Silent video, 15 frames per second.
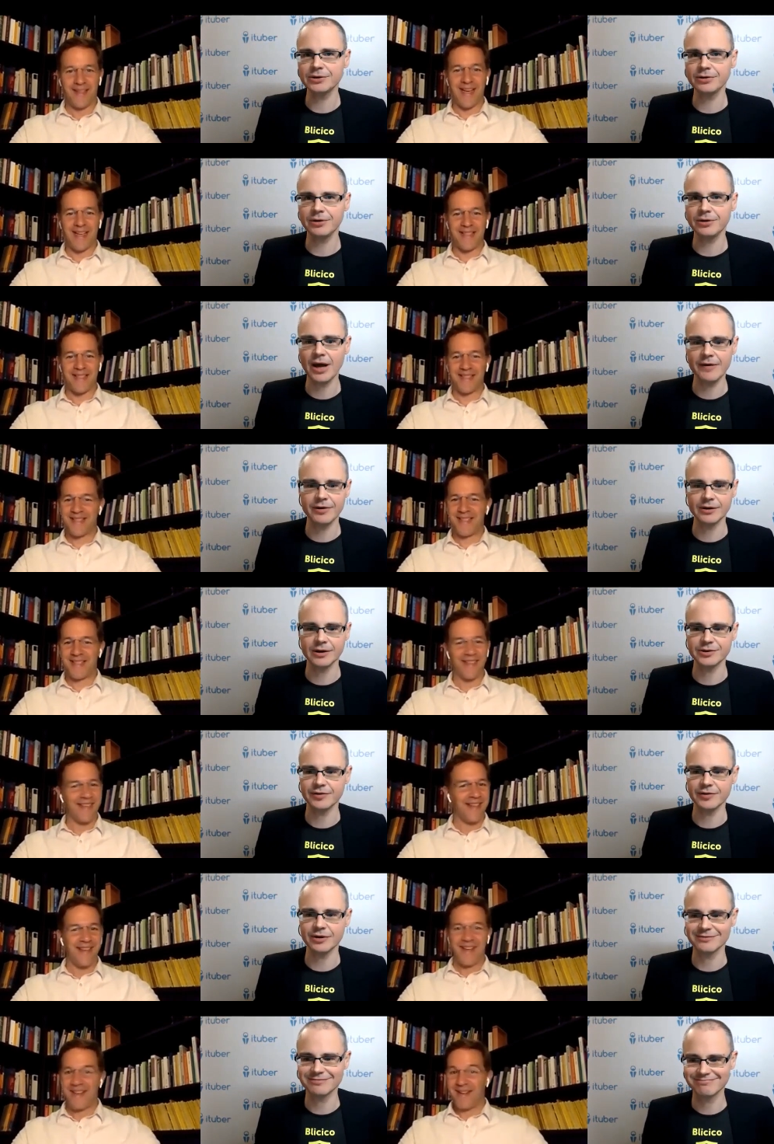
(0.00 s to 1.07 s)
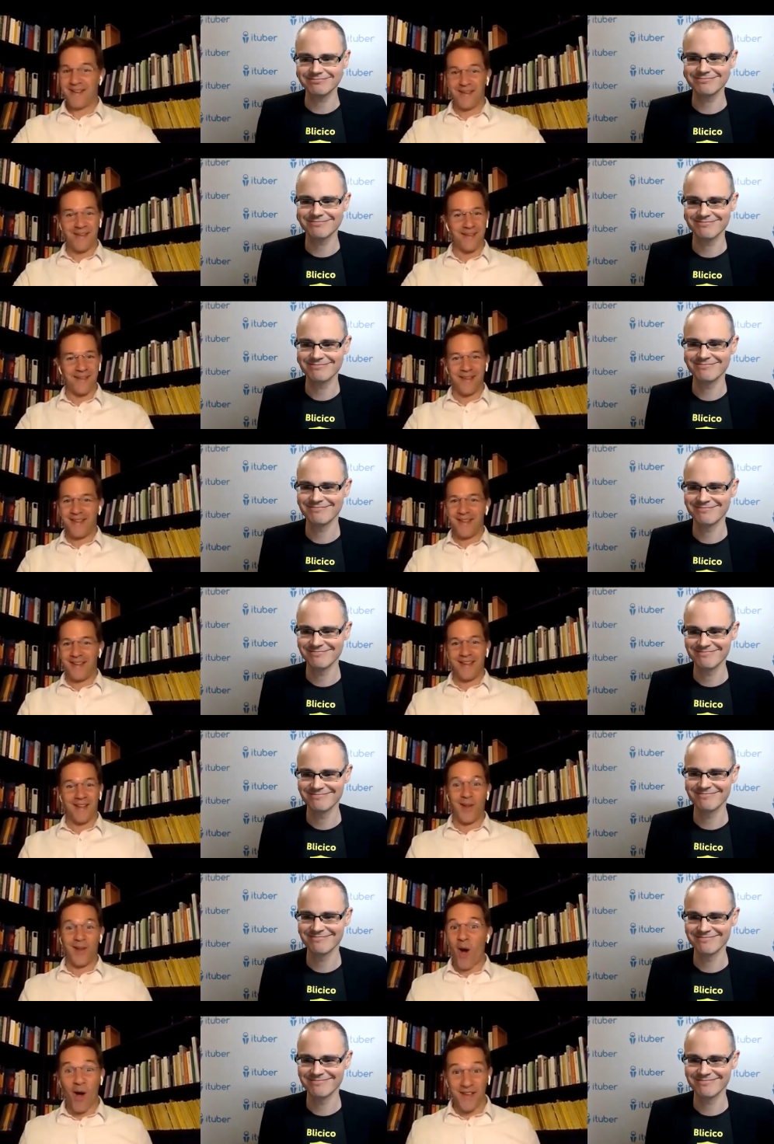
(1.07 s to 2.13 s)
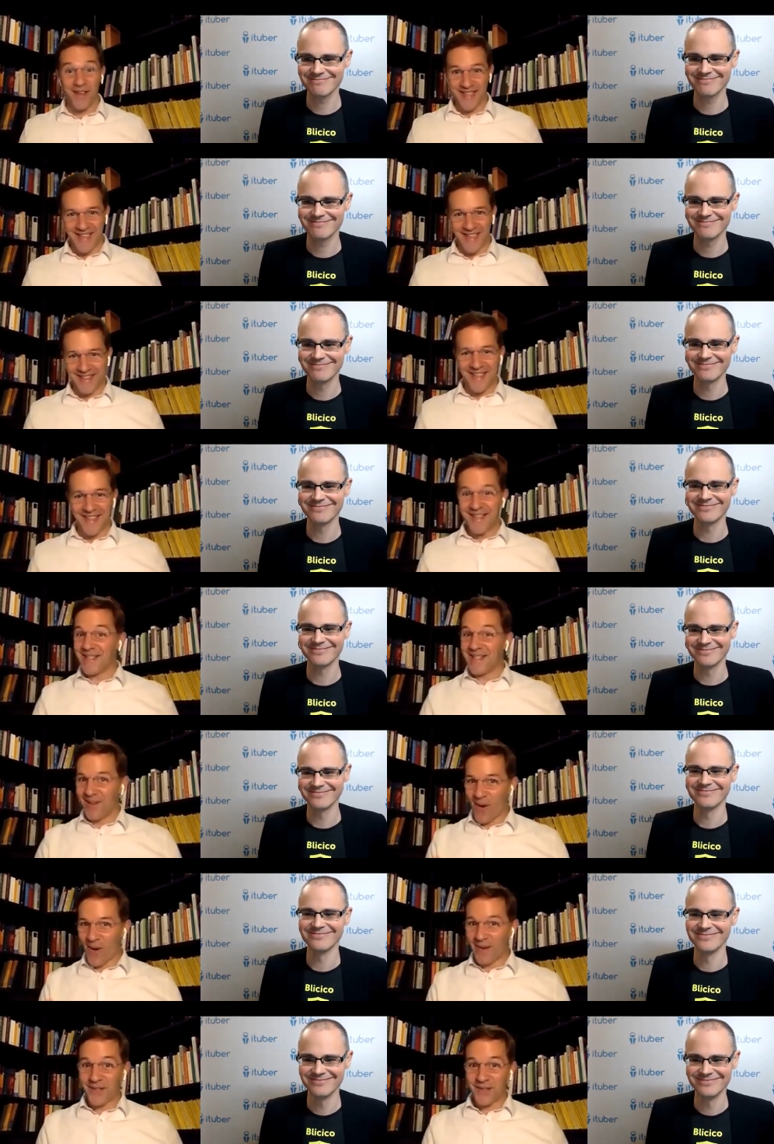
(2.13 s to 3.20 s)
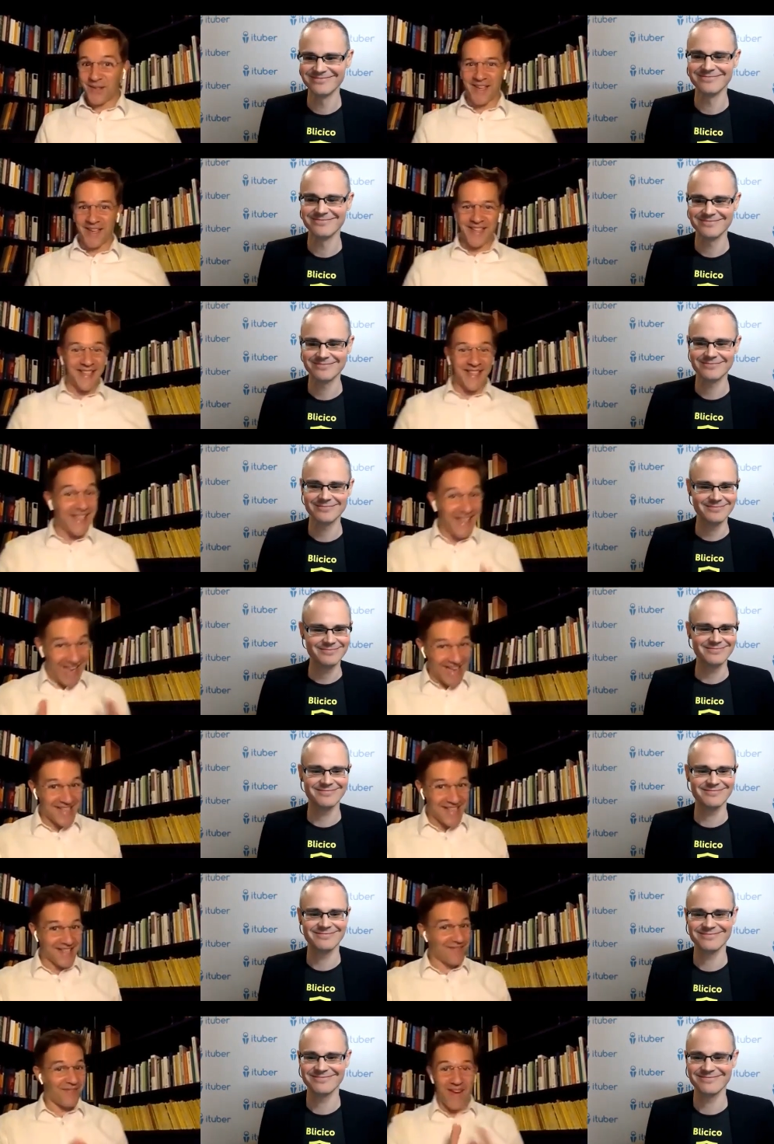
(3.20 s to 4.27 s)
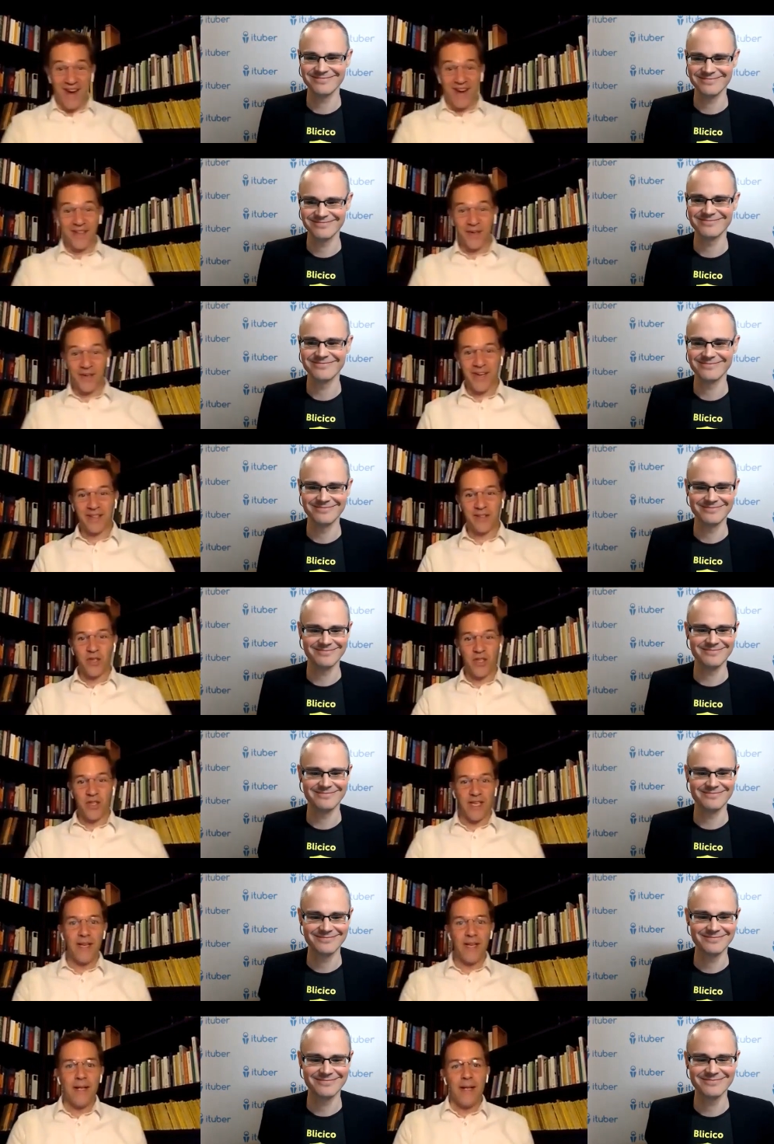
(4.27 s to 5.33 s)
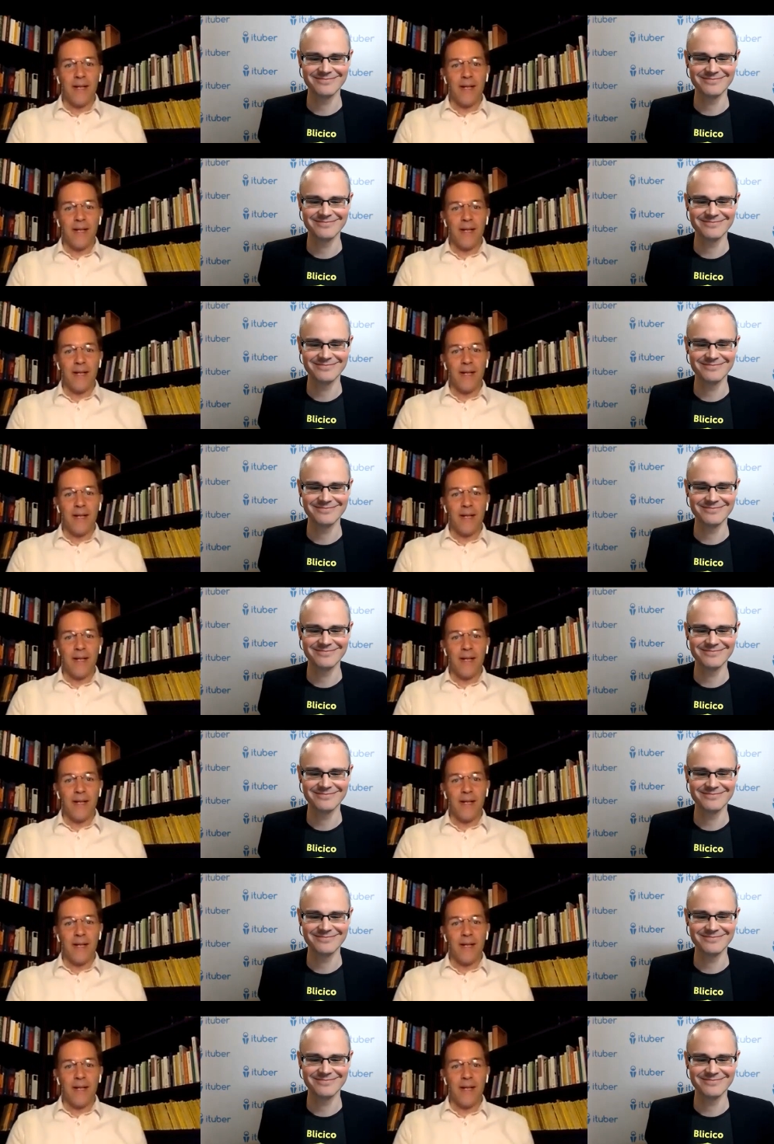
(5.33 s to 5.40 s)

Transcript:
Speaker 1: to have you on interview. Long sentence, long introduction. Yes, very correct, Eugene.